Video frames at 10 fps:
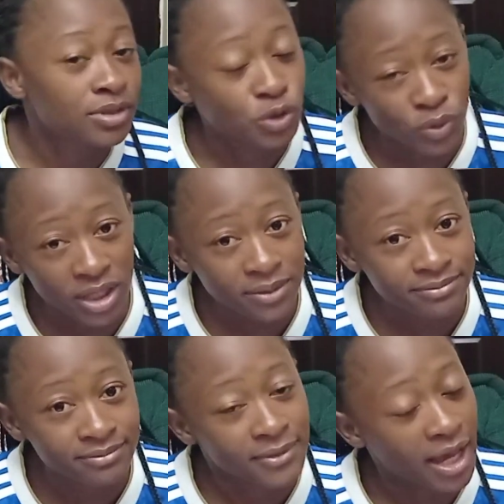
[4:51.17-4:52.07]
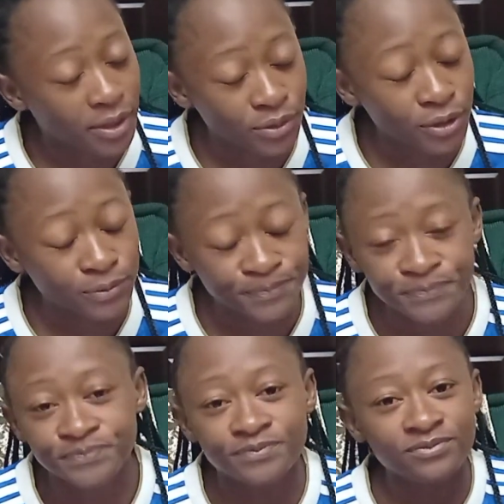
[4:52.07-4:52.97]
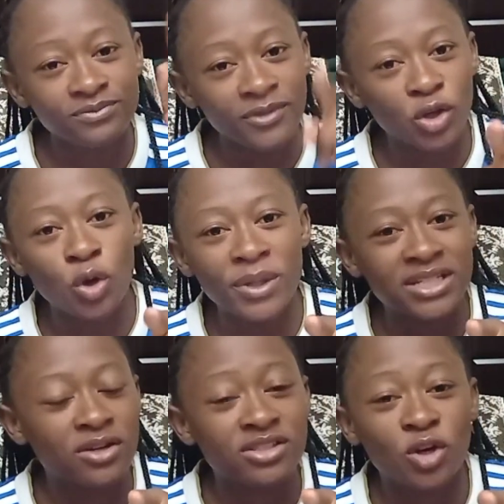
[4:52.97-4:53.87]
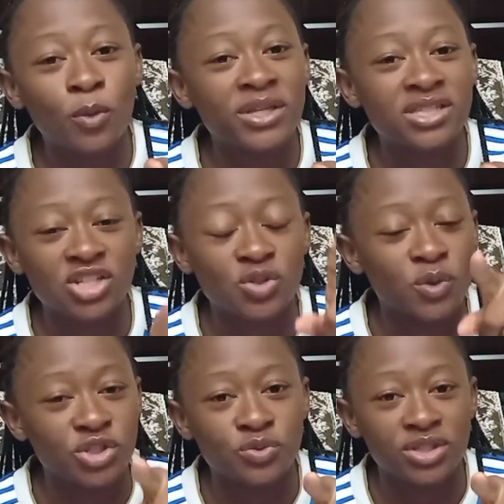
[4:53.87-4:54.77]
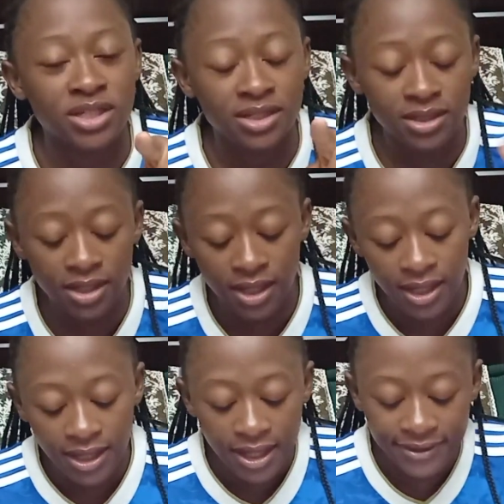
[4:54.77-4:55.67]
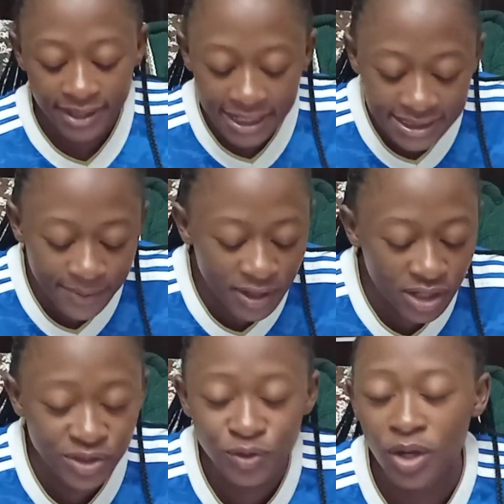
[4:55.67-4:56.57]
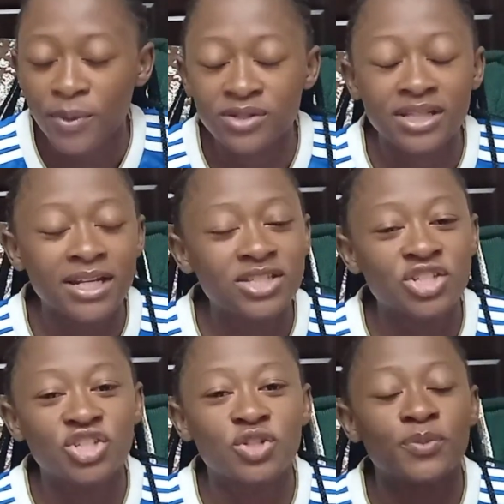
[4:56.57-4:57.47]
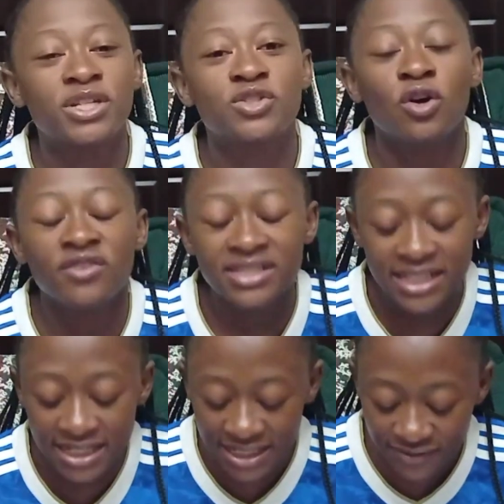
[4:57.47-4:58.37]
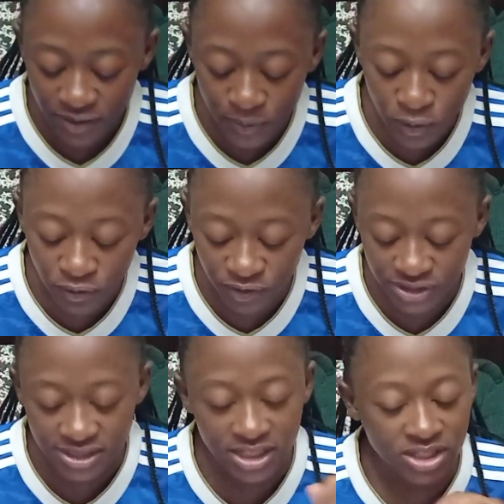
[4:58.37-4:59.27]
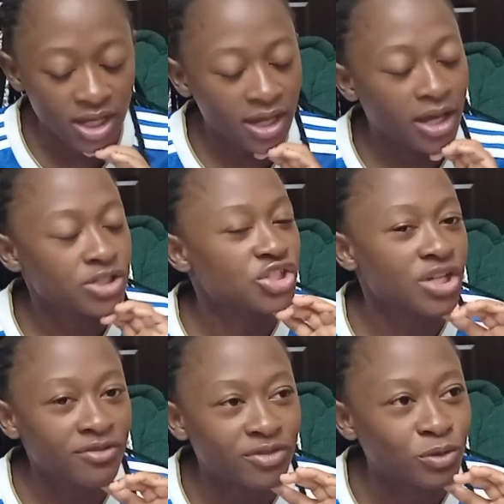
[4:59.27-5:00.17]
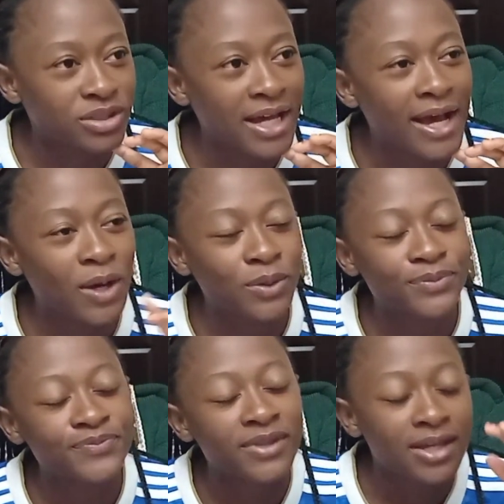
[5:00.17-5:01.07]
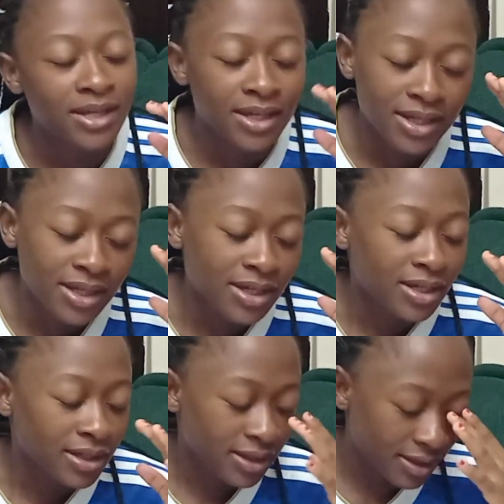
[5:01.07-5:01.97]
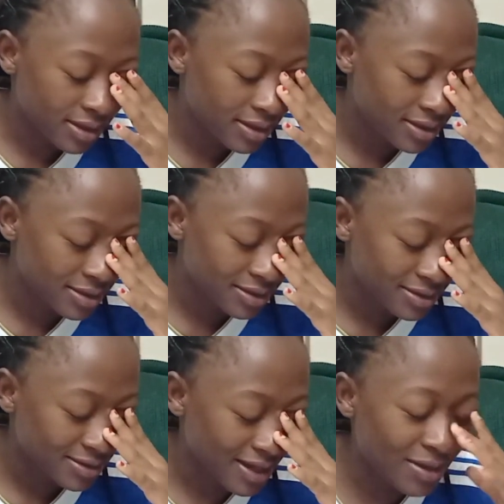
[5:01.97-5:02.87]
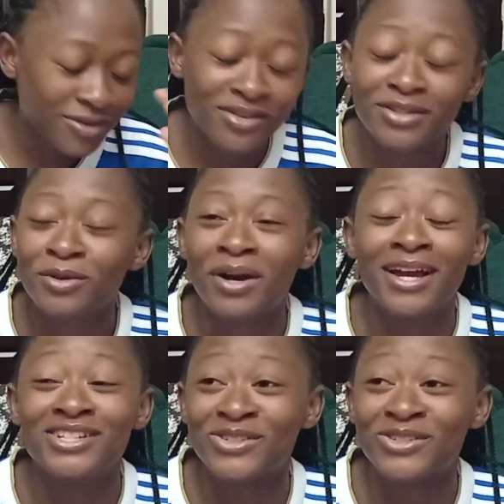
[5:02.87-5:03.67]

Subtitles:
Do they? I don't know. Comment down in the comment section what you think. The next game that I want to talk about, ladies and gentlemen, is obviously Liverpool versus Sheffield. Now, I don't even know why I